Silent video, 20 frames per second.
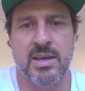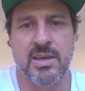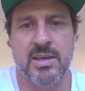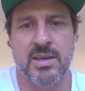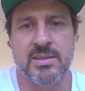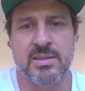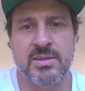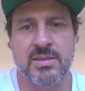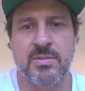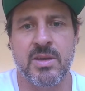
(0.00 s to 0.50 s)

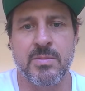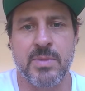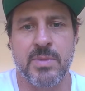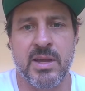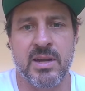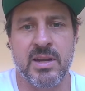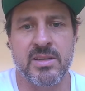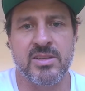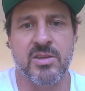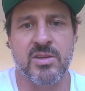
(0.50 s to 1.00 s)
some
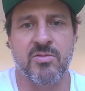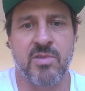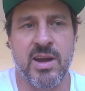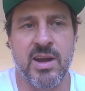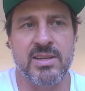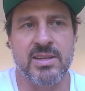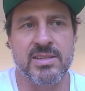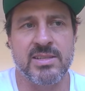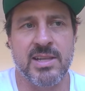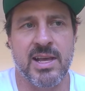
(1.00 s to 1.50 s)
competitors could
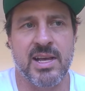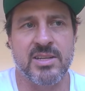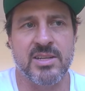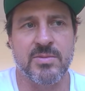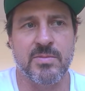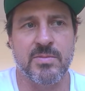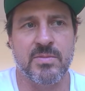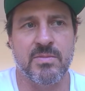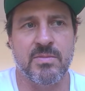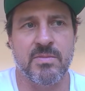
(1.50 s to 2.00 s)
raise large
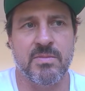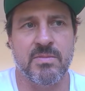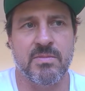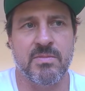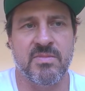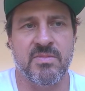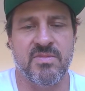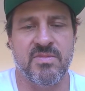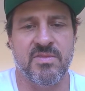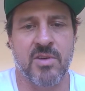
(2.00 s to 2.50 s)

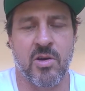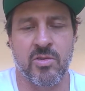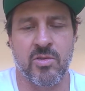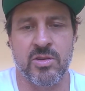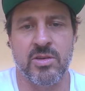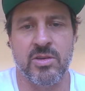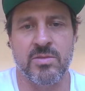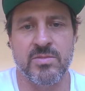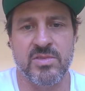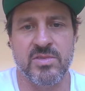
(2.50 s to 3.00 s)

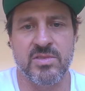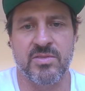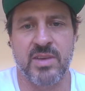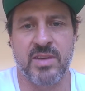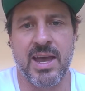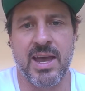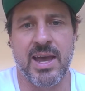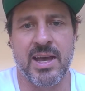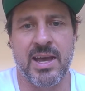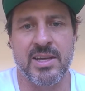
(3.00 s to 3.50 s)
volumes of
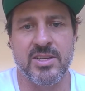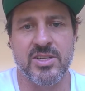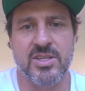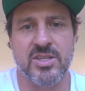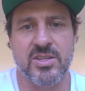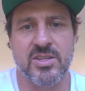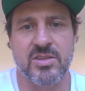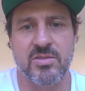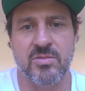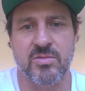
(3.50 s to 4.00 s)

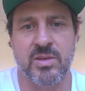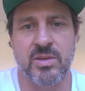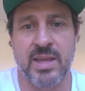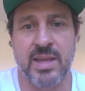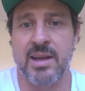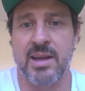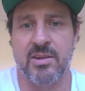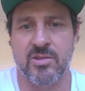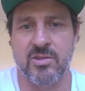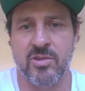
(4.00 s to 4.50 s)
cash
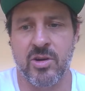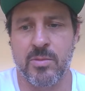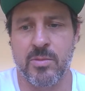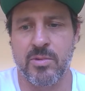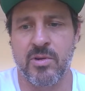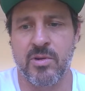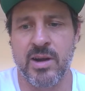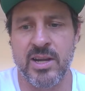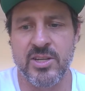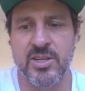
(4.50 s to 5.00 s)
without good
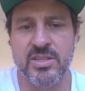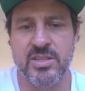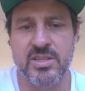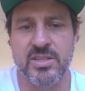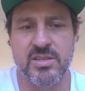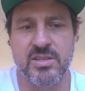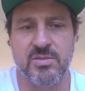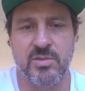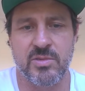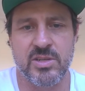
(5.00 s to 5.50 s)

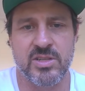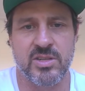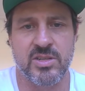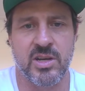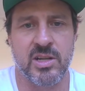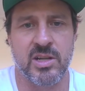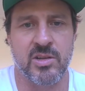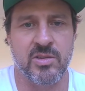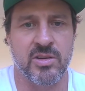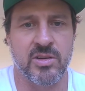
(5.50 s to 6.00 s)
operations, which
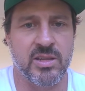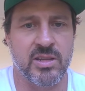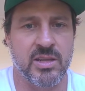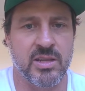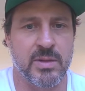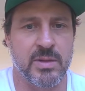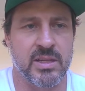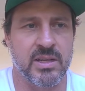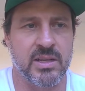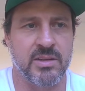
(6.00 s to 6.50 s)
diluted the
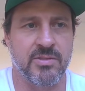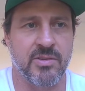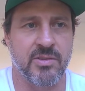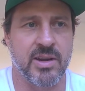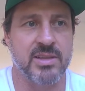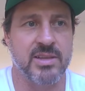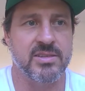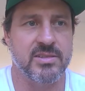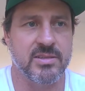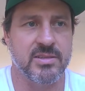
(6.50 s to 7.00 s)
ability for
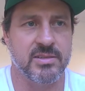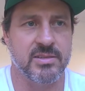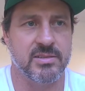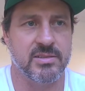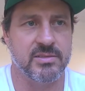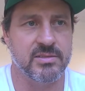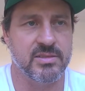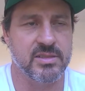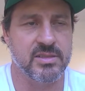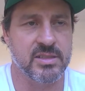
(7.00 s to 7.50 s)
us to
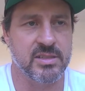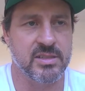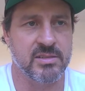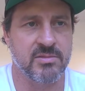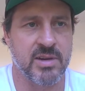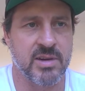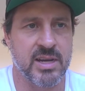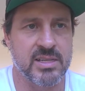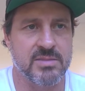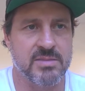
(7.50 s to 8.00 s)

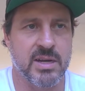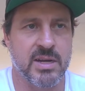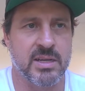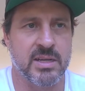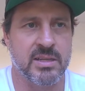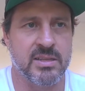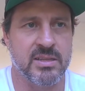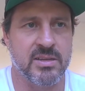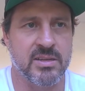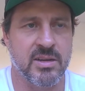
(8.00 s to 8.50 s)
raise
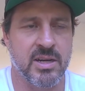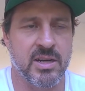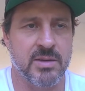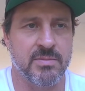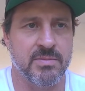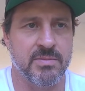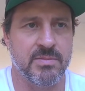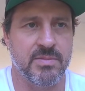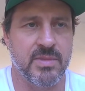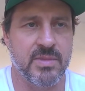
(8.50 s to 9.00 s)
money at the
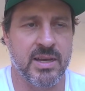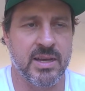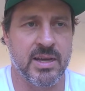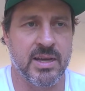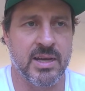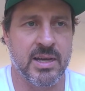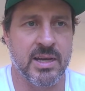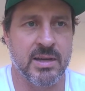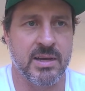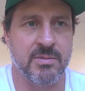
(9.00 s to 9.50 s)
time,
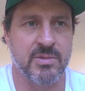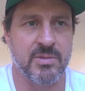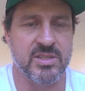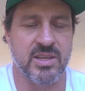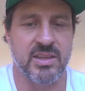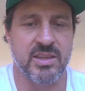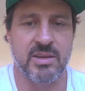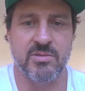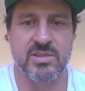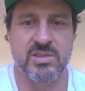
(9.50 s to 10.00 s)
which
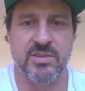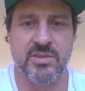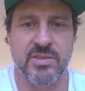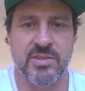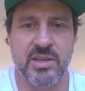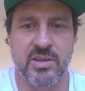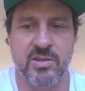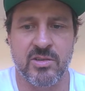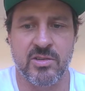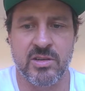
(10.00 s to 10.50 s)
I think was
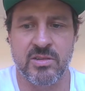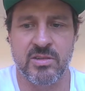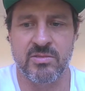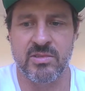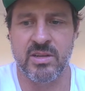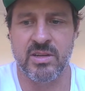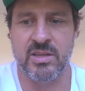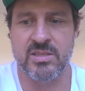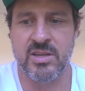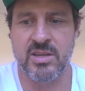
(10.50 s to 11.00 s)
difficult.
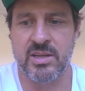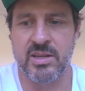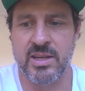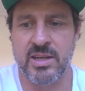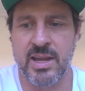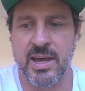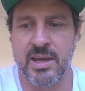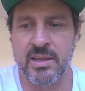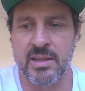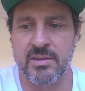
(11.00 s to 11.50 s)
And it's only
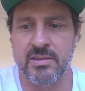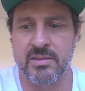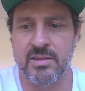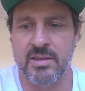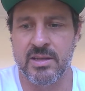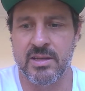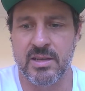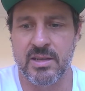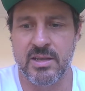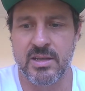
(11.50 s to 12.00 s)
now that
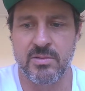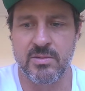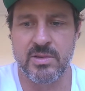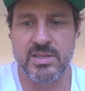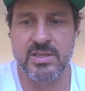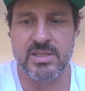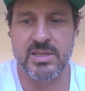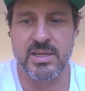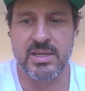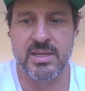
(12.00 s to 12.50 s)

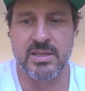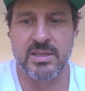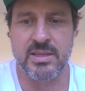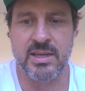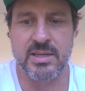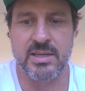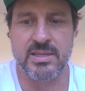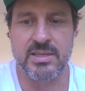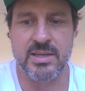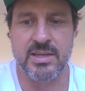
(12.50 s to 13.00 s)
we're seeing
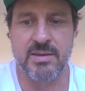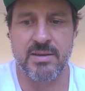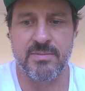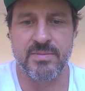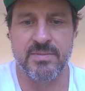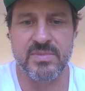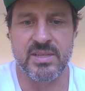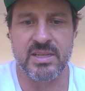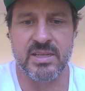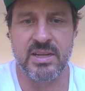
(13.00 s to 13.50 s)
that
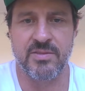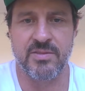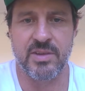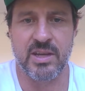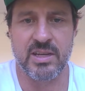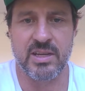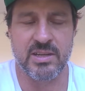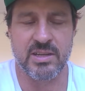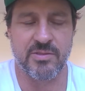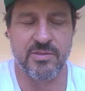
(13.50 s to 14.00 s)

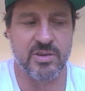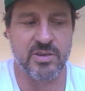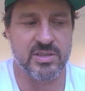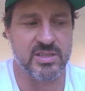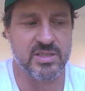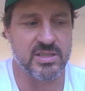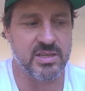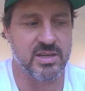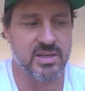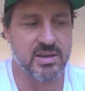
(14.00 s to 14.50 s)
significant
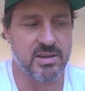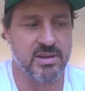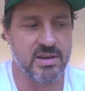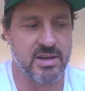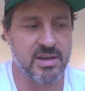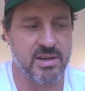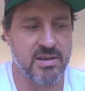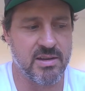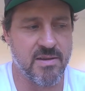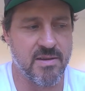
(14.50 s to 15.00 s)
difference
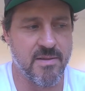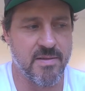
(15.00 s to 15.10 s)
in